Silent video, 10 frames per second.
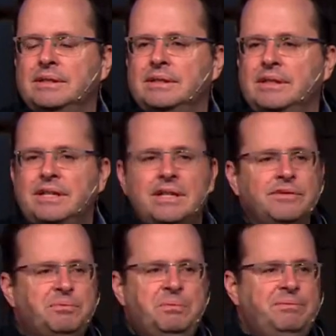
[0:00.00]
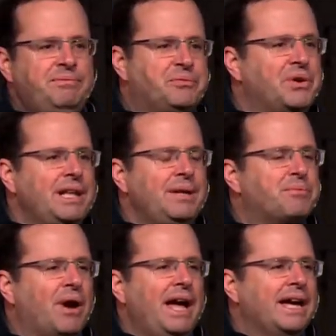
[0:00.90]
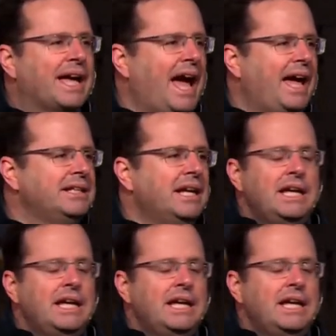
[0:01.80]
Didn't really pray again.